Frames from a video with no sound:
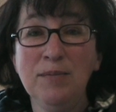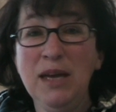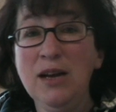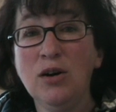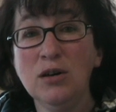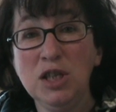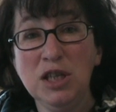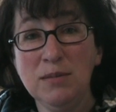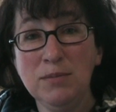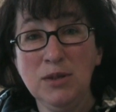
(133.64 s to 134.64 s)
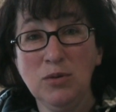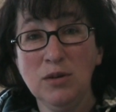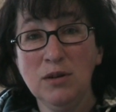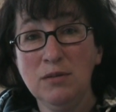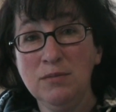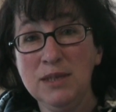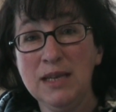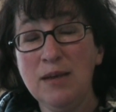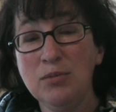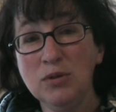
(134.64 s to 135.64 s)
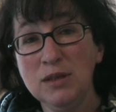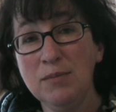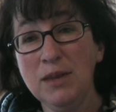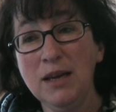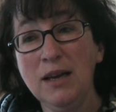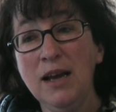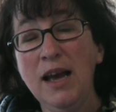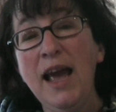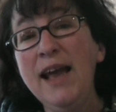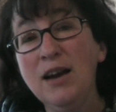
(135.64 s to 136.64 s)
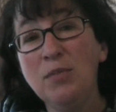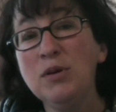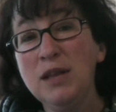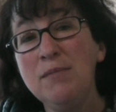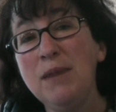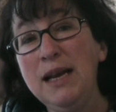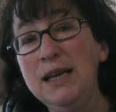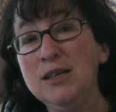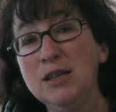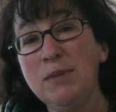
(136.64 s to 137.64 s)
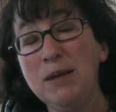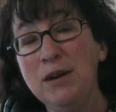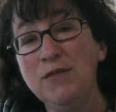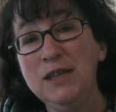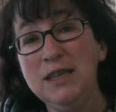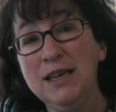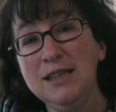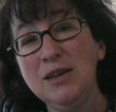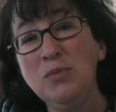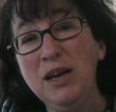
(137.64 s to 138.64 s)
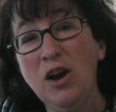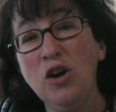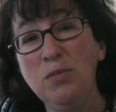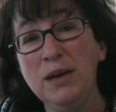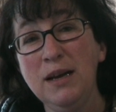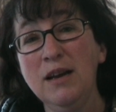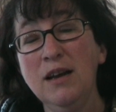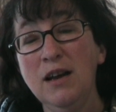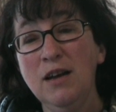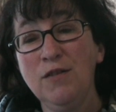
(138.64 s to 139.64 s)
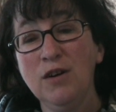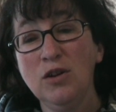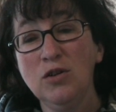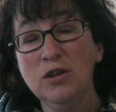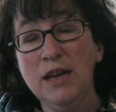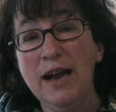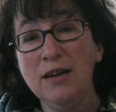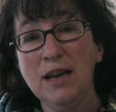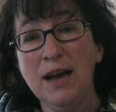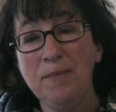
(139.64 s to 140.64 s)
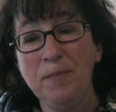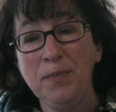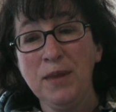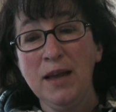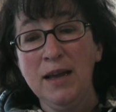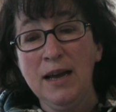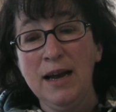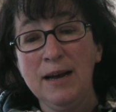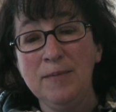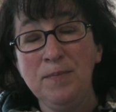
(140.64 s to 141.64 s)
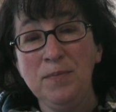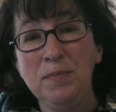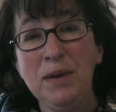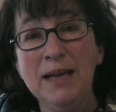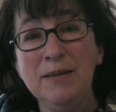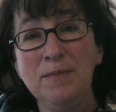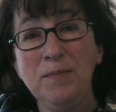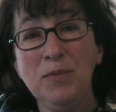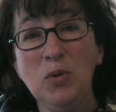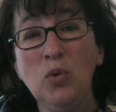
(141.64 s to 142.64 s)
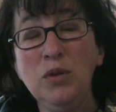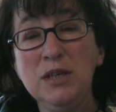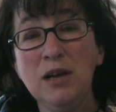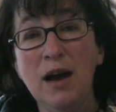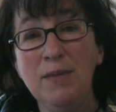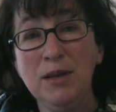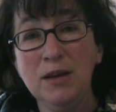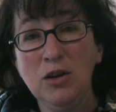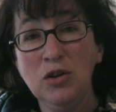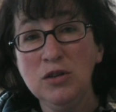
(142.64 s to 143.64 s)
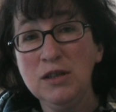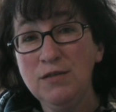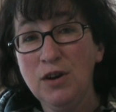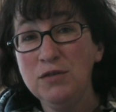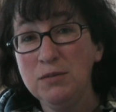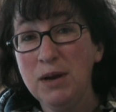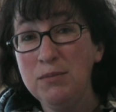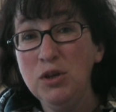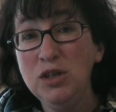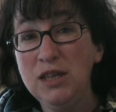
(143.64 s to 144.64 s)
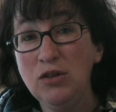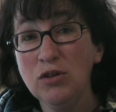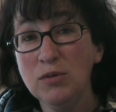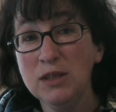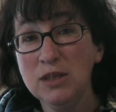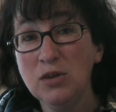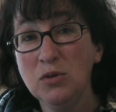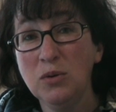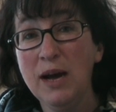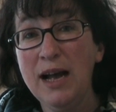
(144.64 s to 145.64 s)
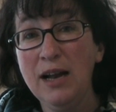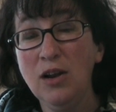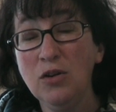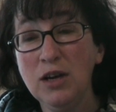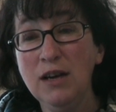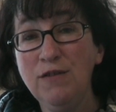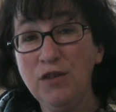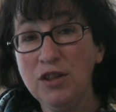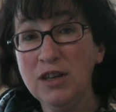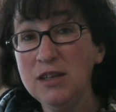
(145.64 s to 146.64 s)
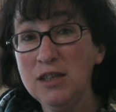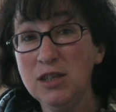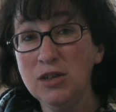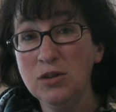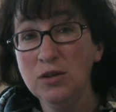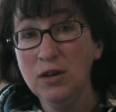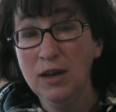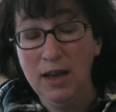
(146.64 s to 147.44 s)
get hot chips or a sub or something, and I'll put that money into my Mufti Day. So we're hoping for a good outcome. But all the time the girls involved in my Mercy Crew at school are looking for things to do,